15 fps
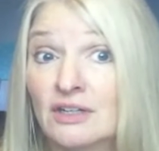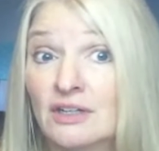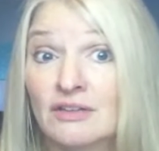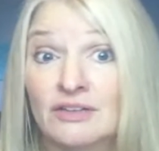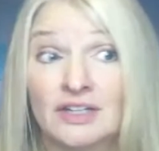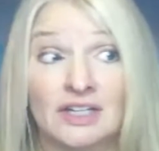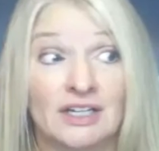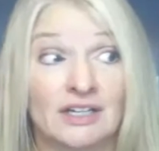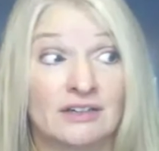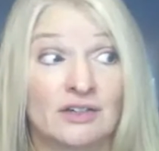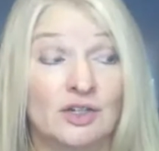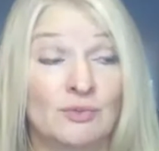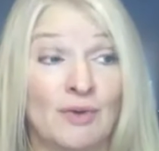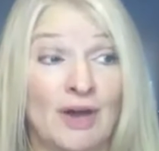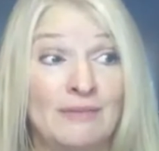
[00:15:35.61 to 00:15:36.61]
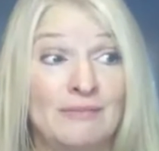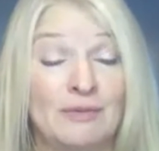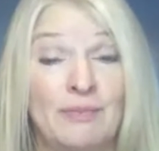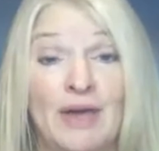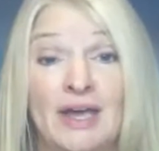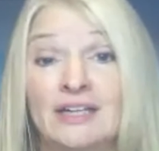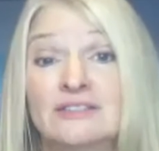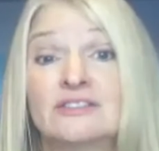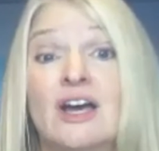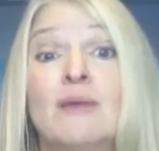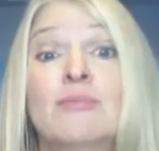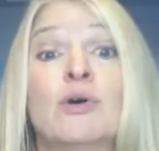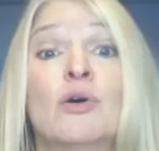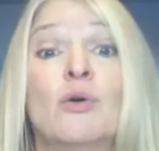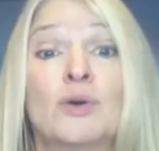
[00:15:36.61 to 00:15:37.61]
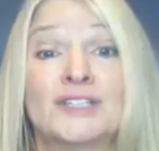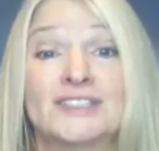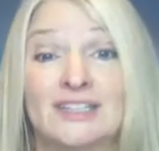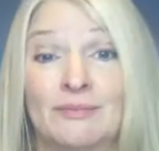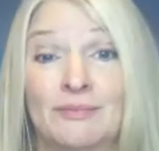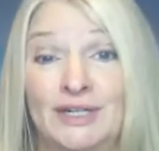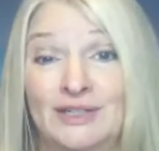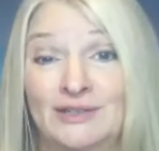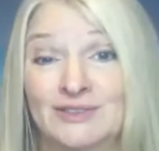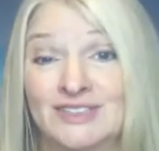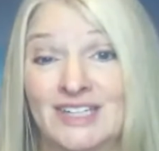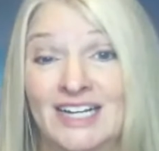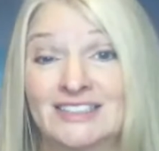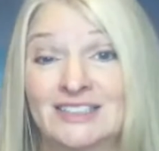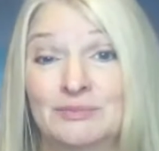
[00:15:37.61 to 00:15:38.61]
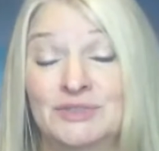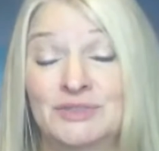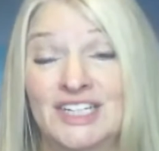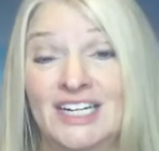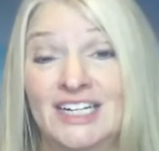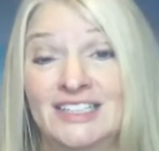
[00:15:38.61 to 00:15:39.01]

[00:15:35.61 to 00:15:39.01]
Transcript: then you might be paying double what somebody who signs up today